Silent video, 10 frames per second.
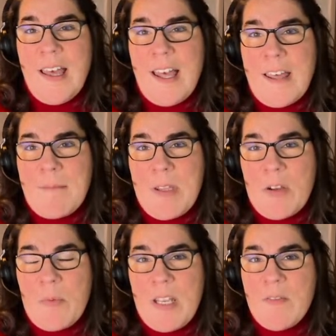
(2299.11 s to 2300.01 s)

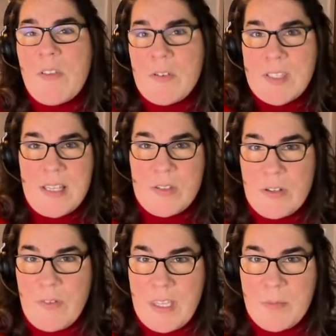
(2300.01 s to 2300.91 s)
Whenever those things
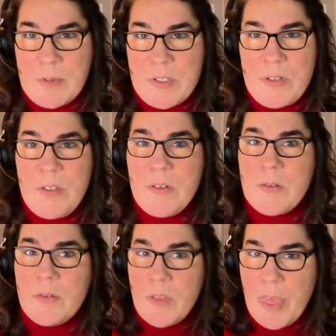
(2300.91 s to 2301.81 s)
are available to you,